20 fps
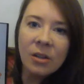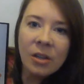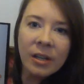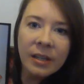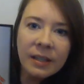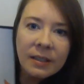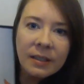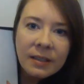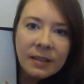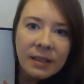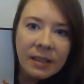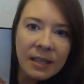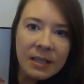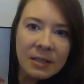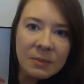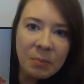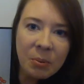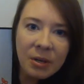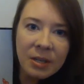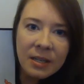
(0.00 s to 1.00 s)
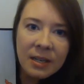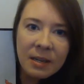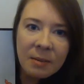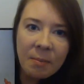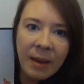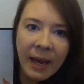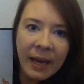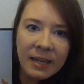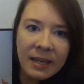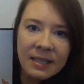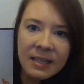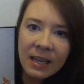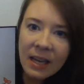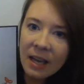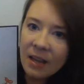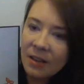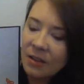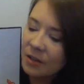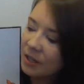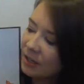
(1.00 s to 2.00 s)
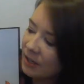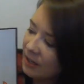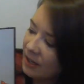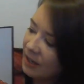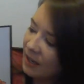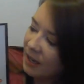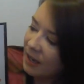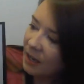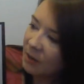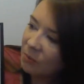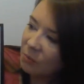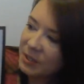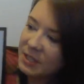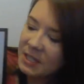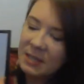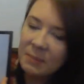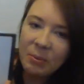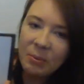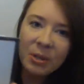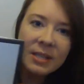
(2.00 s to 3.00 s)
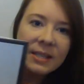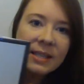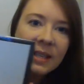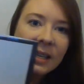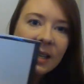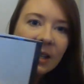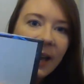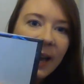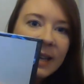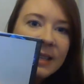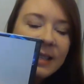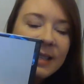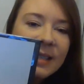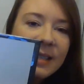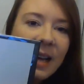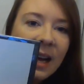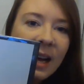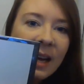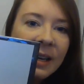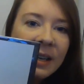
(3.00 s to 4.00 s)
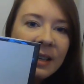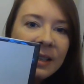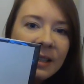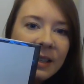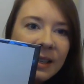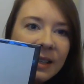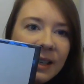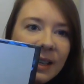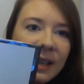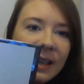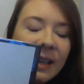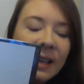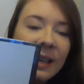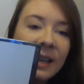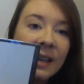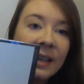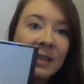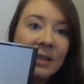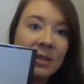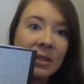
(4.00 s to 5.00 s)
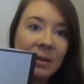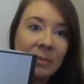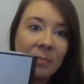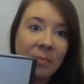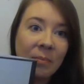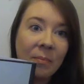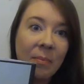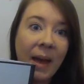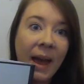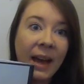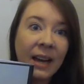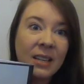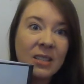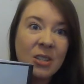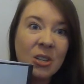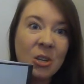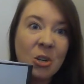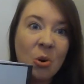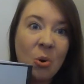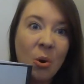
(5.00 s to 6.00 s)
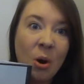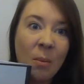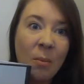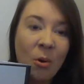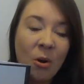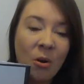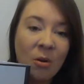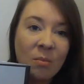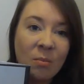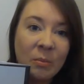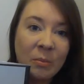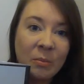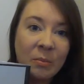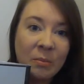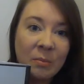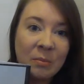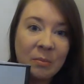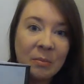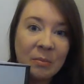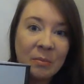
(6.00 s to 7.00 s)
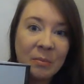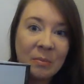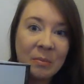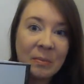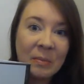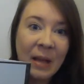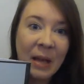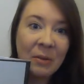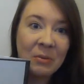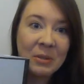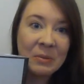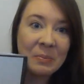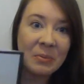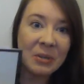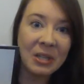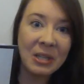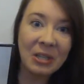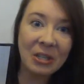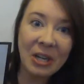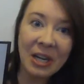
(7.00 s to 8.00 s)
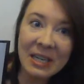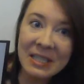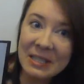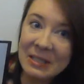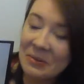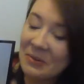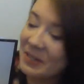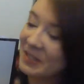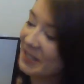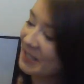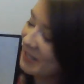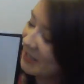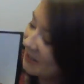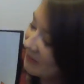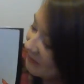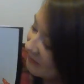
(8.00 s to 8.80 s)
look, he's putting him back together. And once he puts the glasses on, he's back to normal. That was pretty crazy, wasn't it?